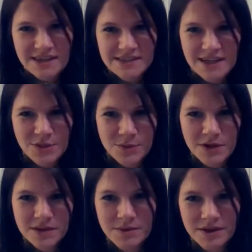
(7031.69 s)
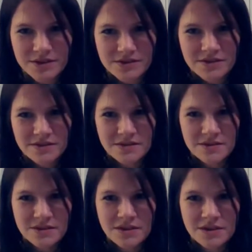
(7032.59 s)
Did I say three on the belt?
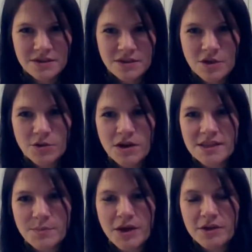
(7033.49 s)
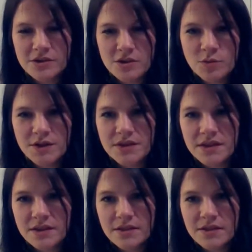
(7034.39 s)
No, not the belt. You want
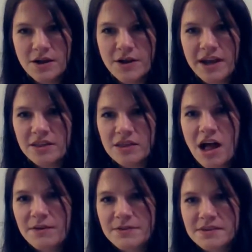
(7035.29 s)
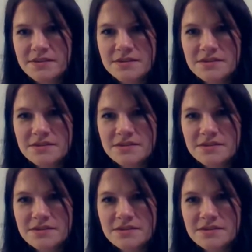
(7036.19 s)
the, okay, Locked.